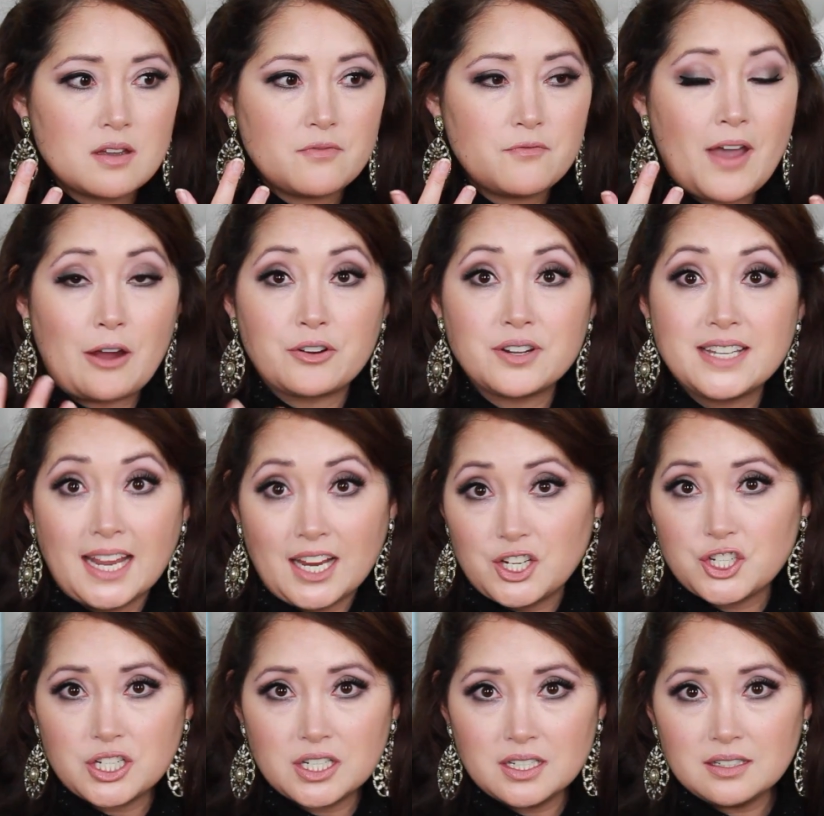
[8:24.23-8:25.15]

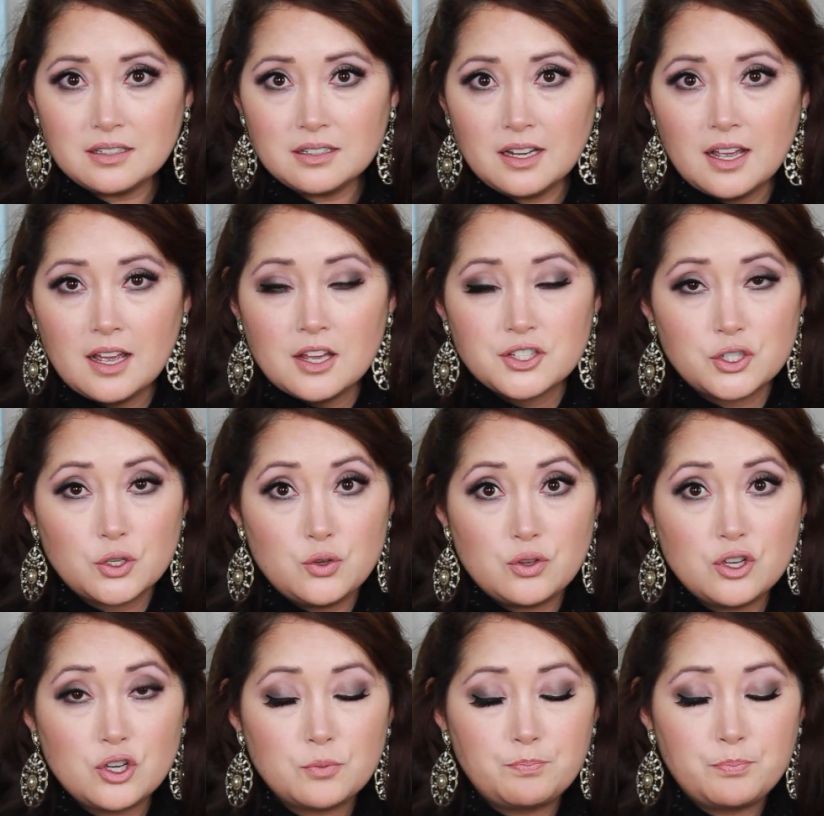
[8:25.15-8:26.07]
foundation, so you
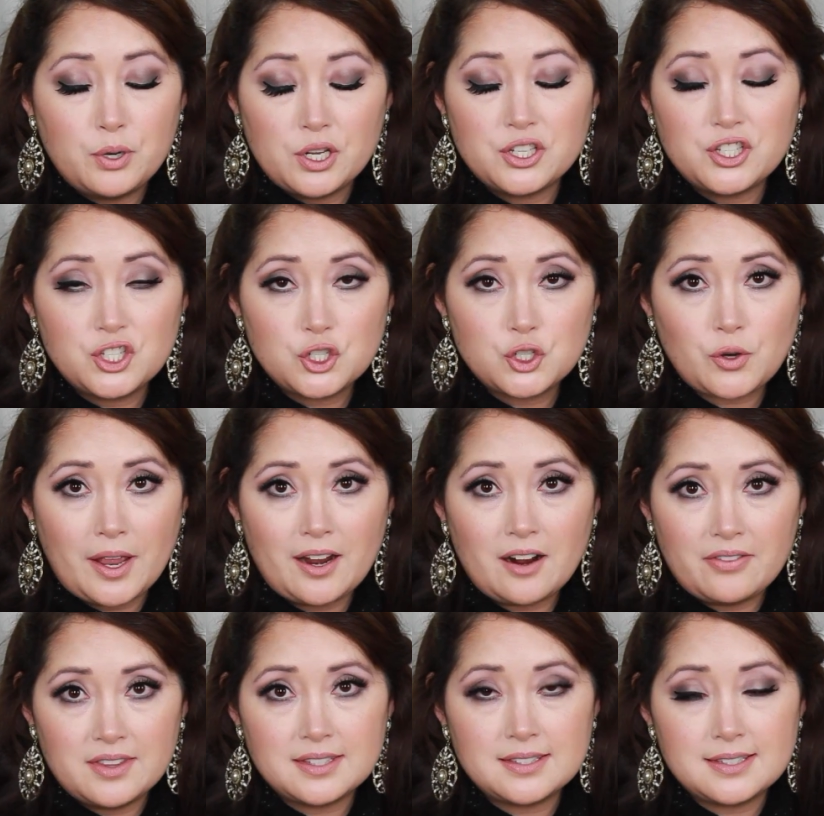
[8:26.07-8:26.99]
can put it straight
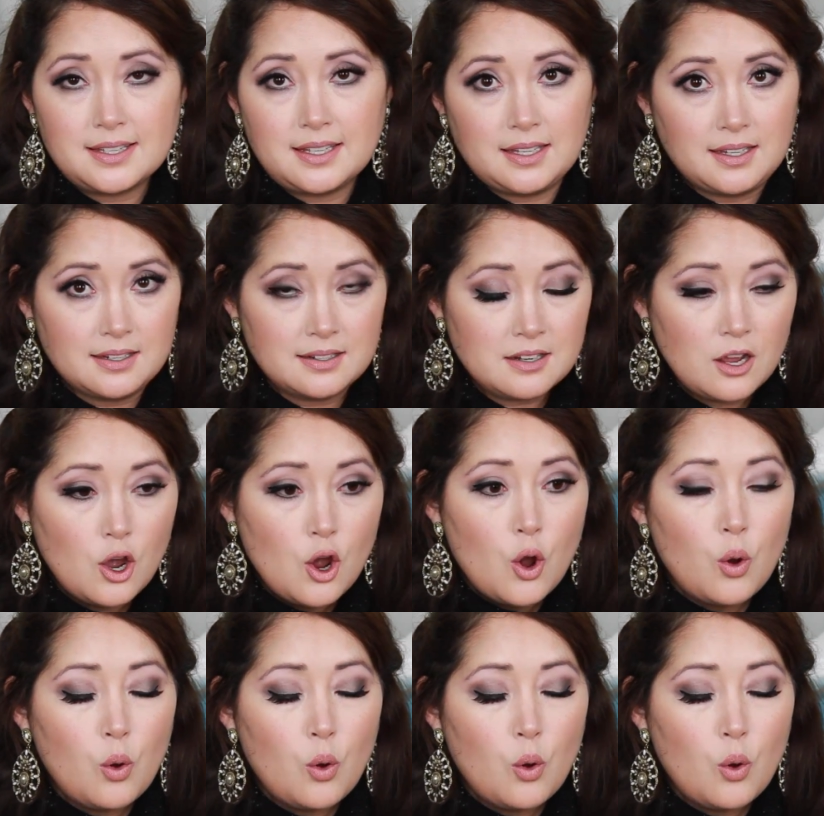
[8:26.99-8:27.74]
on the skin,